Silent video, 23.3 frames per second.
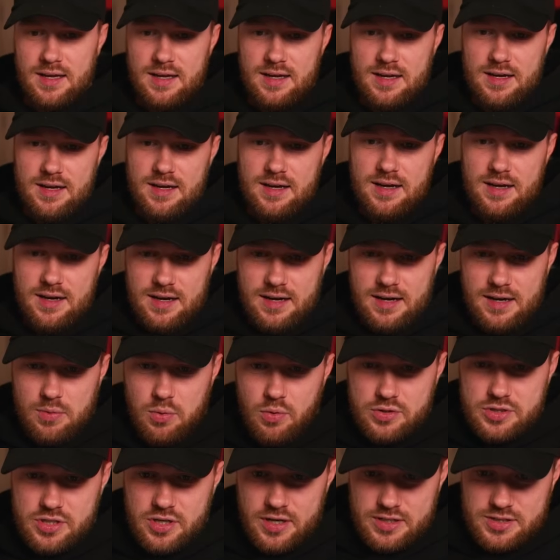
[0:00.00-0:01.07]
What
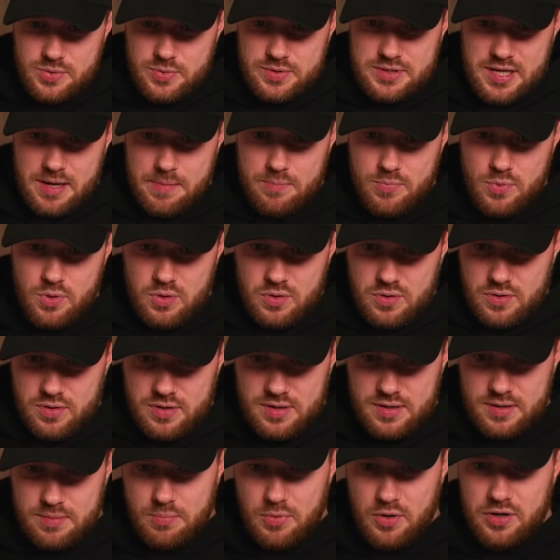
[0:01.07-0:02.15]
would you like to attend more?
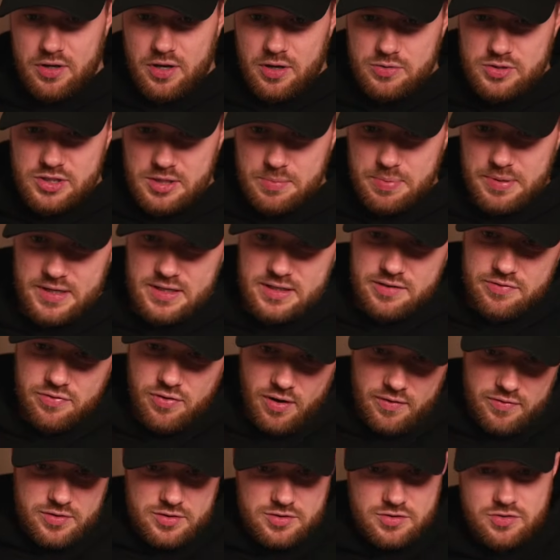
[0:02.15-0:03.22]
Monaco GP, Indy
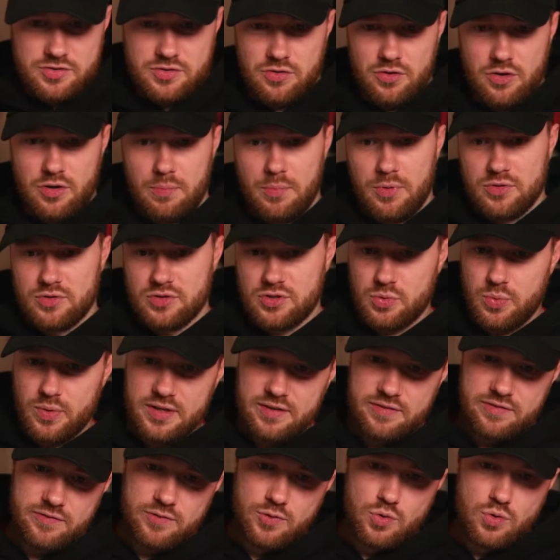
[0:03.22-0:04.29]
500, or Le Mans
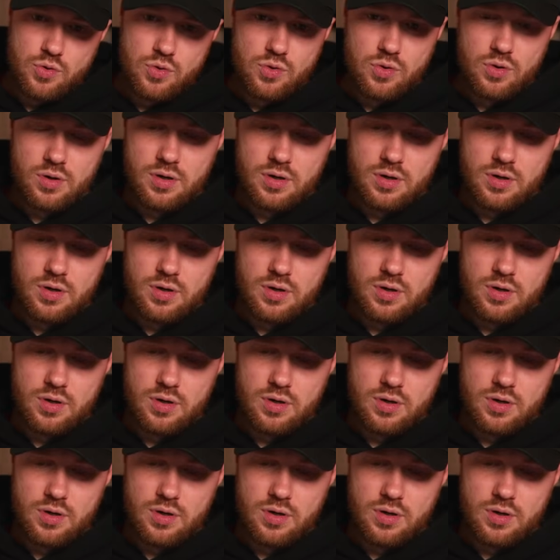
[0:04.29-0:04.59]
24?